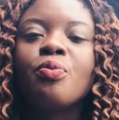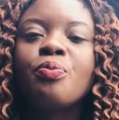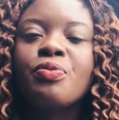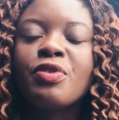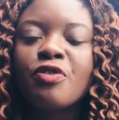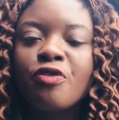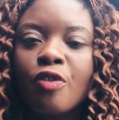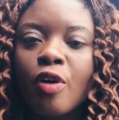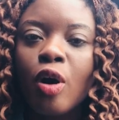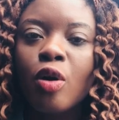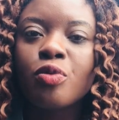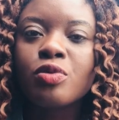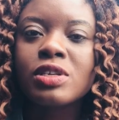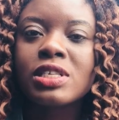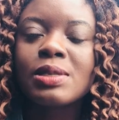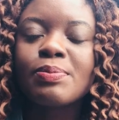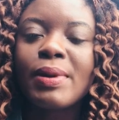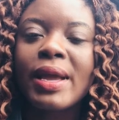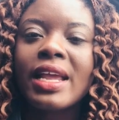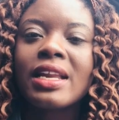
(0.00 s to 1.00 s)
before we
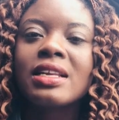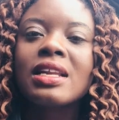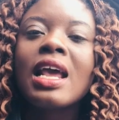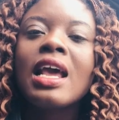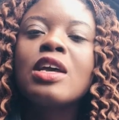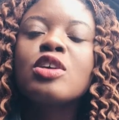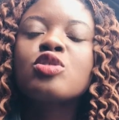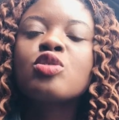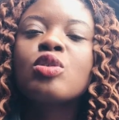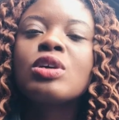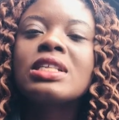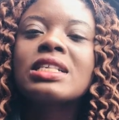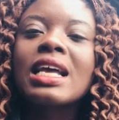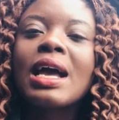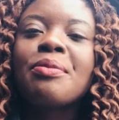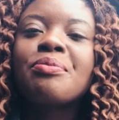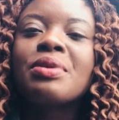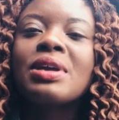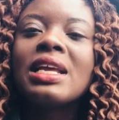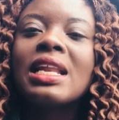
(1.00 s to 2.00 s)
spend so it
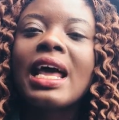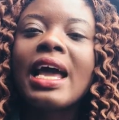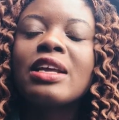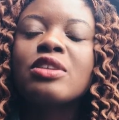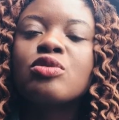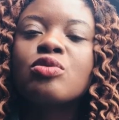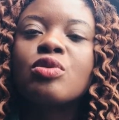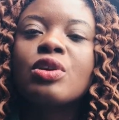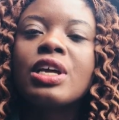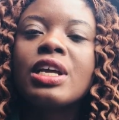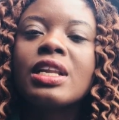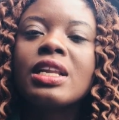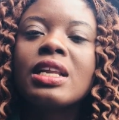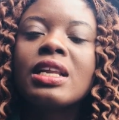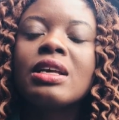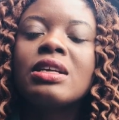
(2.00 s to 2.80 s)
can be like doing